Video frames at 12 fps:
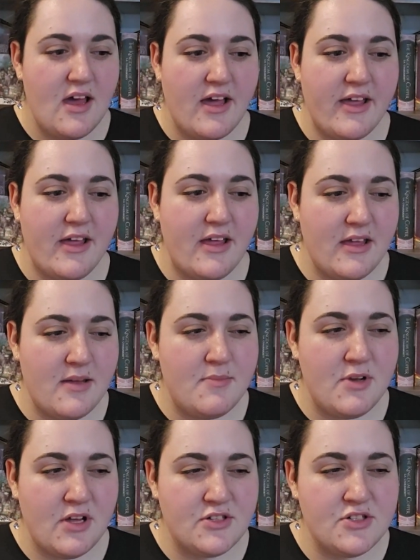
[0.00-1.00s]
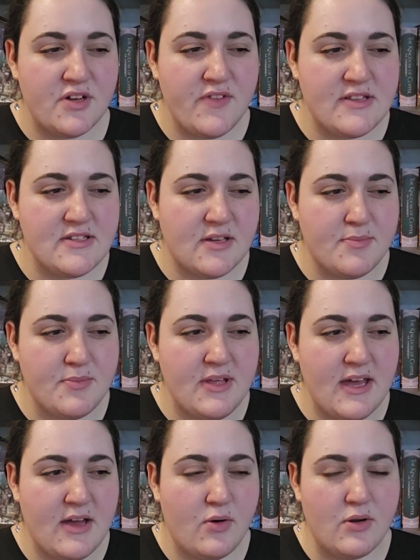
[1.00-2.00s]
I'm not sure if that's up
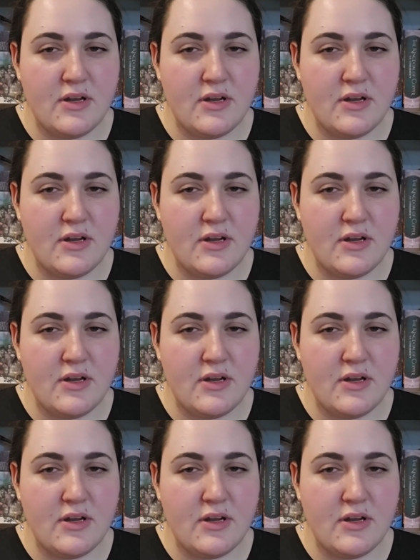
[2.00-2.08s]
yet or